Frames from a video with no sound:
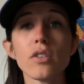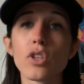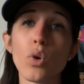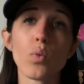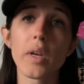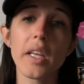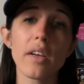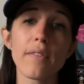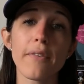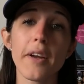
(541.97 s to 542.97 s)
so really
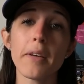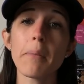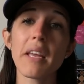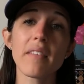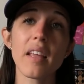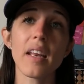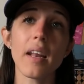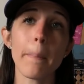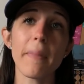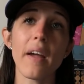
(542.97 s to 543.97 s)
good for him. He's
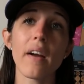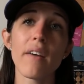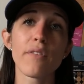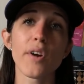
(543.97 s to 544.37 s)
getting up there.